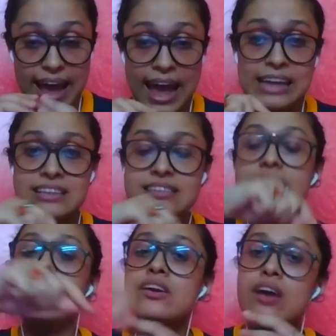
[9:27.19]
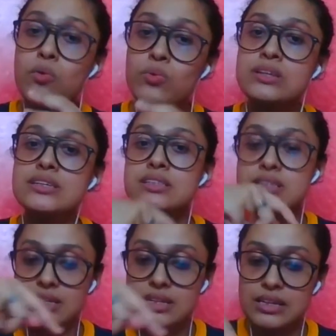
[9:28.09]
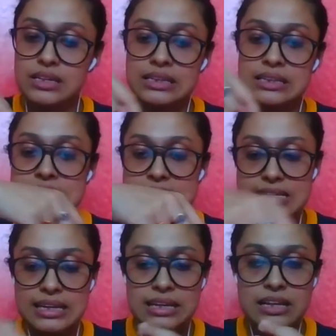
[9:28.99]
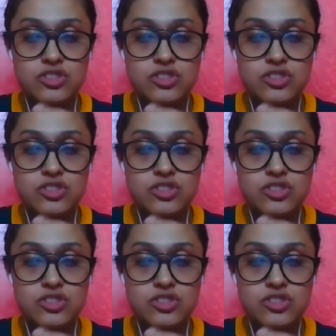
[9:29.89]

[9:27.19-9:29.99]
and around it, the DNA